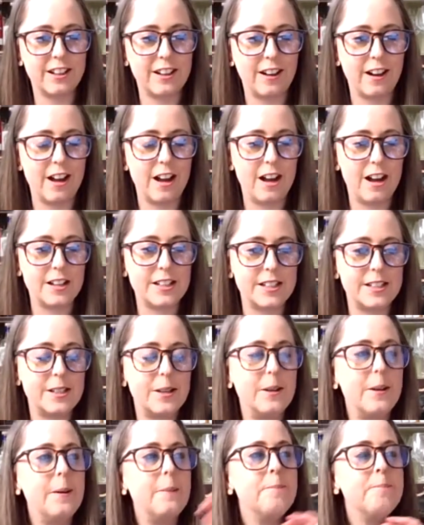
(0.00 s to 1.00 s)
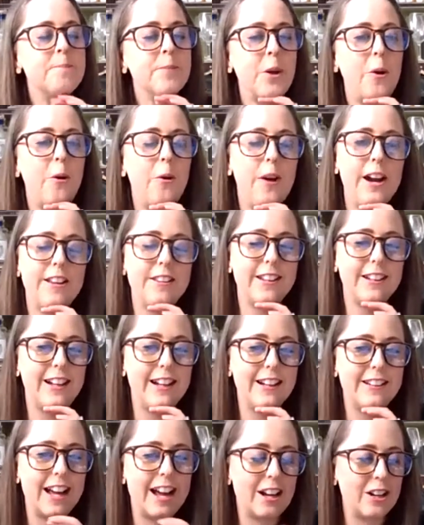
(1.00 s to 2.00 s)
glass or anything
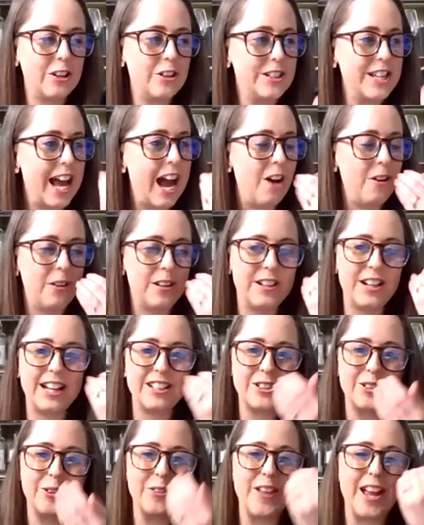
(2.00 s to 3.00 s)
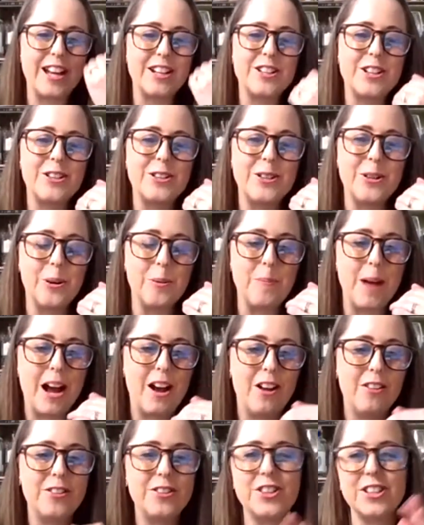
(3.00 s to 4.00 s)
like that, because how it sort of enters your
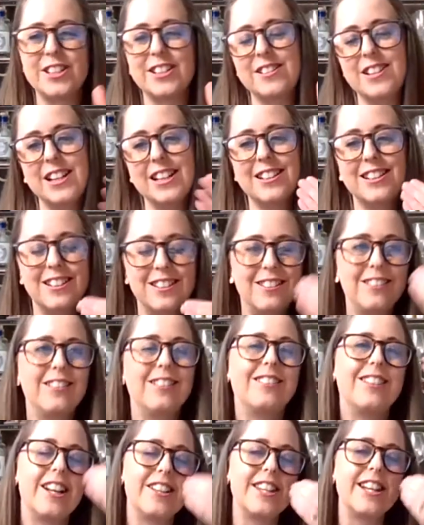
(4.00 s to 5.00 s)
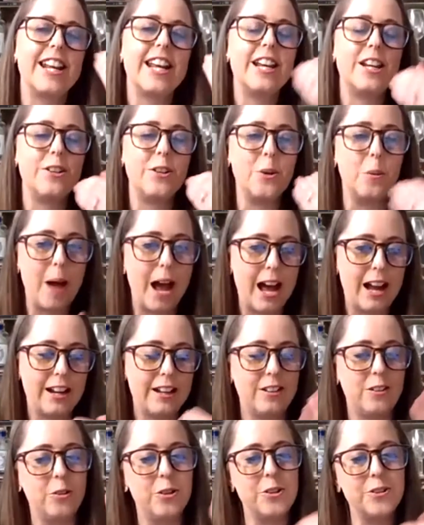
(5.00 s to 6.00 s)
mouth, it doesn't hit your
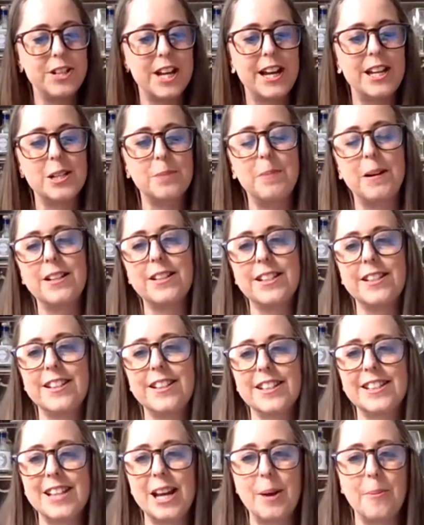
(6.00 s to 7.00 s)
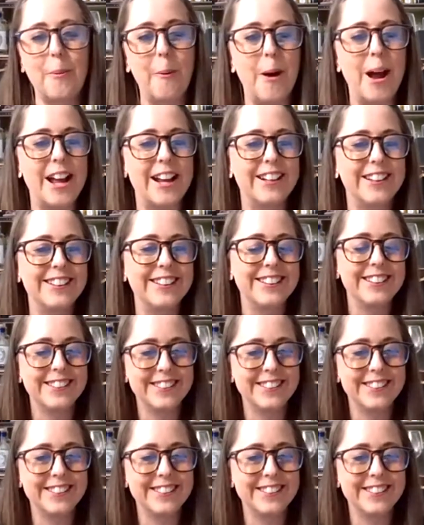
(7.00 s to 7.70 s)
palate or your taste buds in the same way.